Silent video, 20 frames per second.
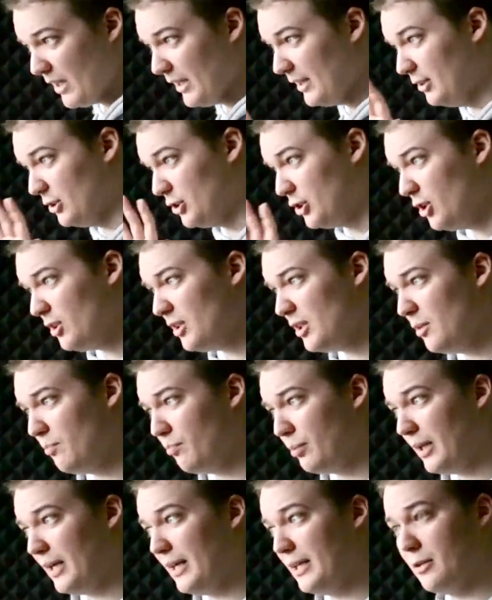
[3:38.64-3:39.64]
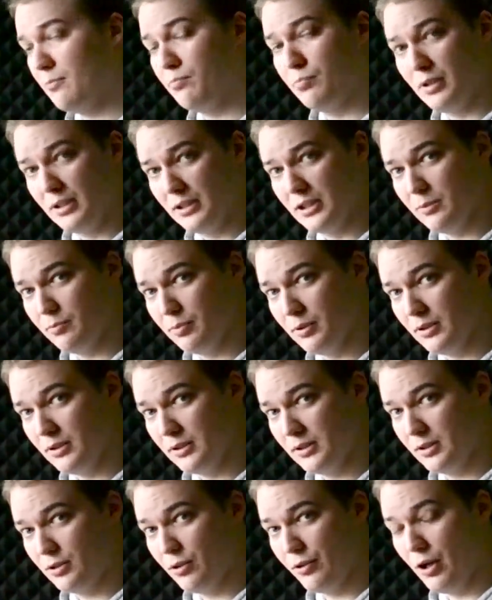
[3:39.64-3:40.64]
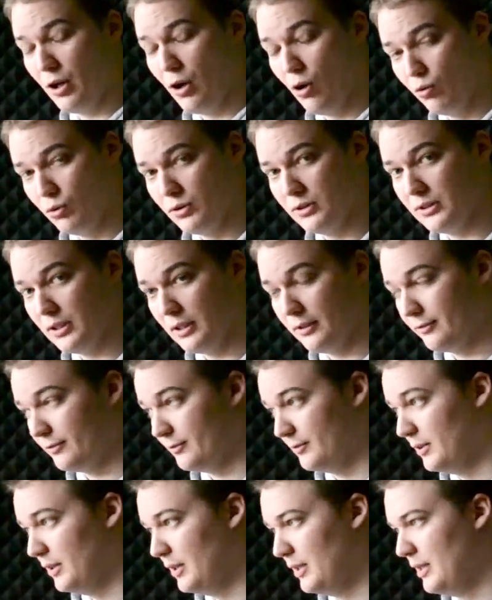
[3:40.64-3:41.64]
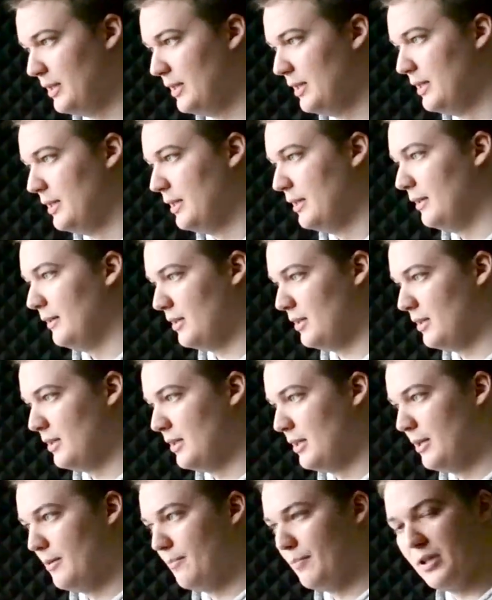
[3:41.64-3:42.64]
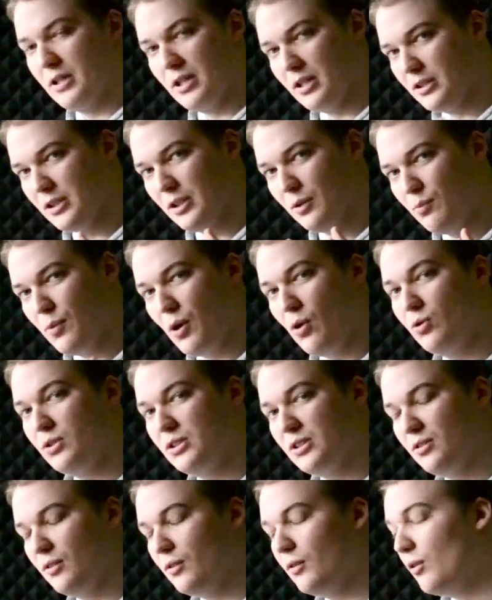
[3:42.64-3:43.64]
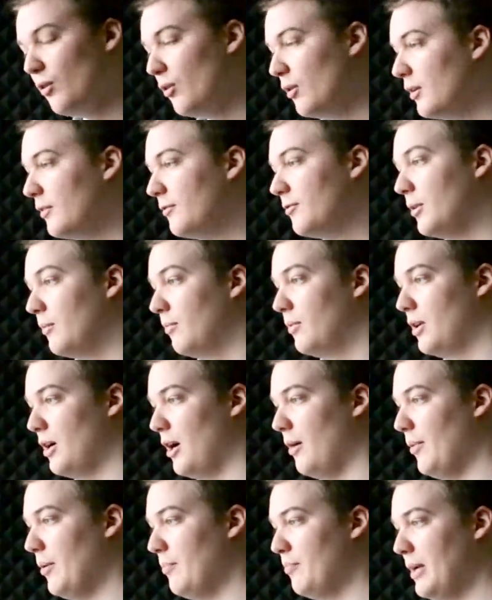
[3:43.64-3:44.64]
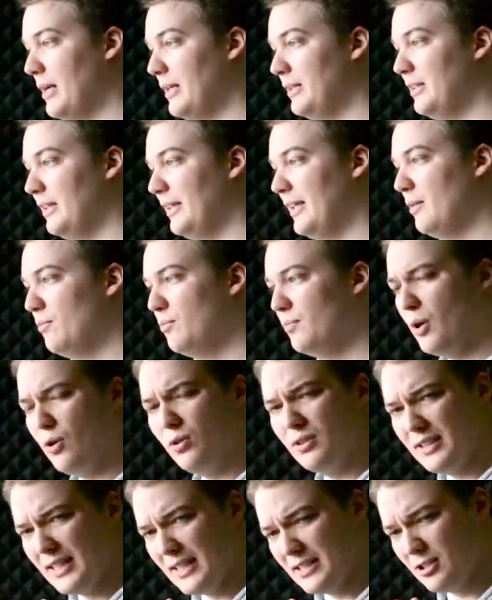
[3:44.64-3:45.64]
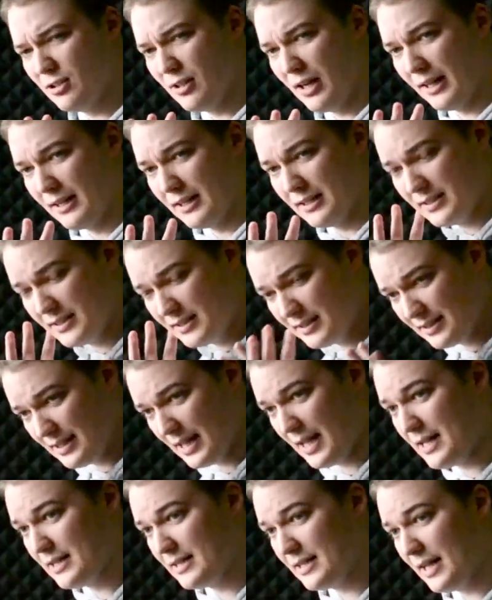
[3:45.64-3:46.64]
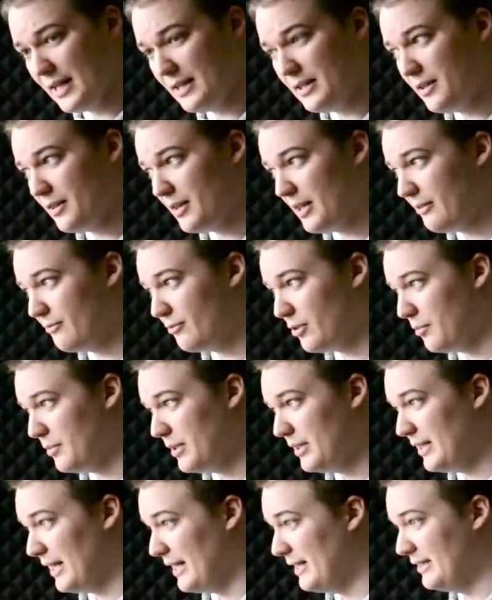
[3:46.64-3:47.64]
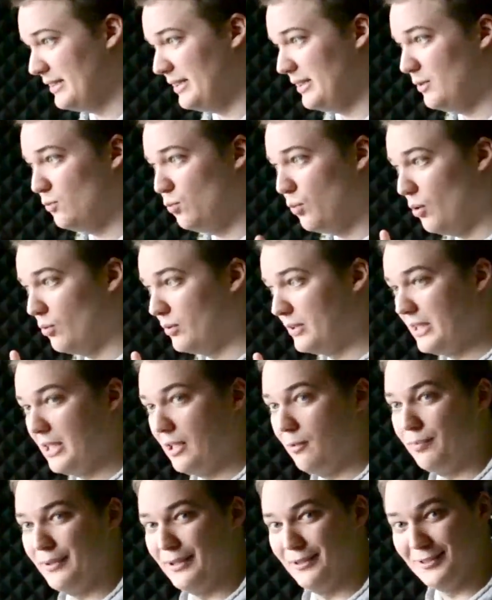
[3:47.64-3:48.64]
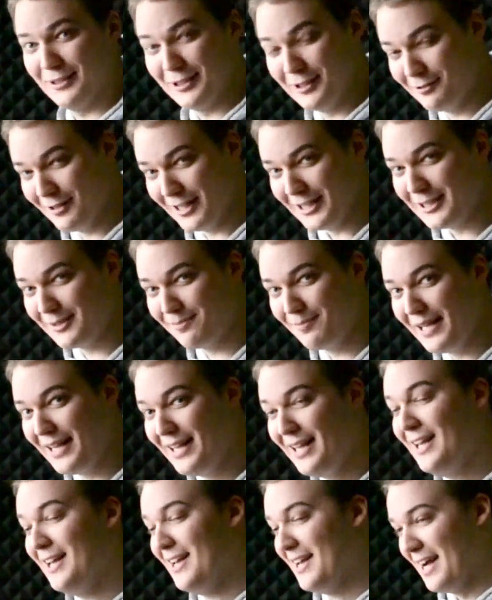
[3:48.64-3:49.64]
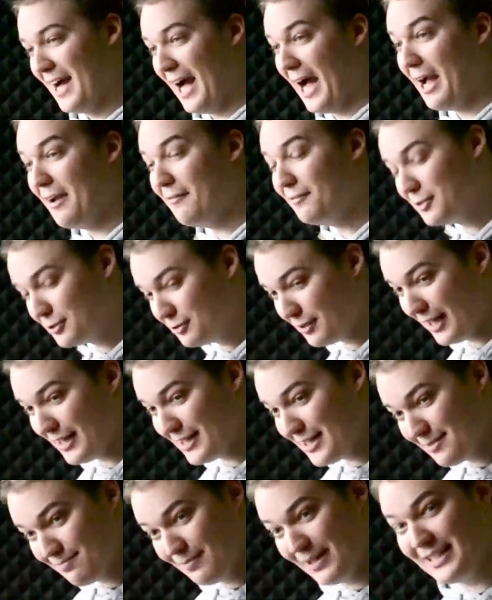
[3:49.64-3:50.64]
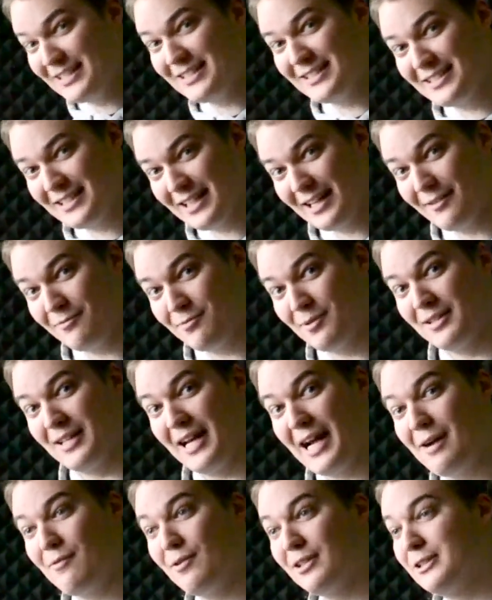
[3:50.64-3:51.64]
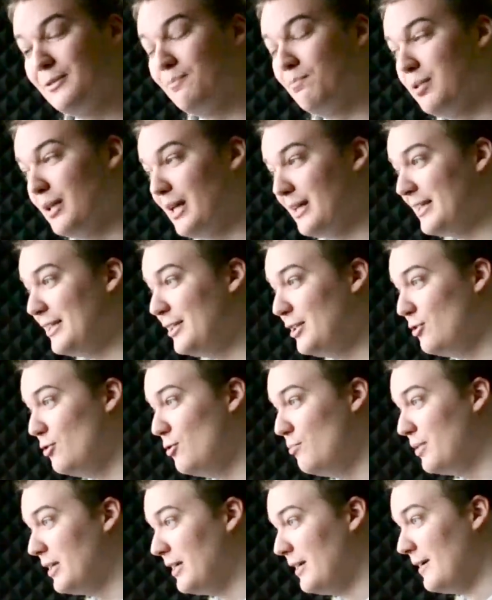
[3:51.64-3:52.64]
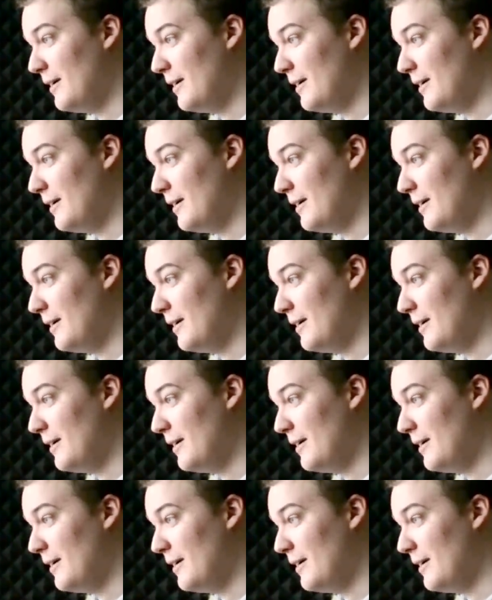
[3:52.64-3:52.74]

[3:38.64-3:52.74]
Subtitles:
You should apply the principles to your own stuff. Because you won't learn from copy pasting, you won't get to understand anything from it, and it won't help you. Trust me, I've tried it myself when I was a bloody noob,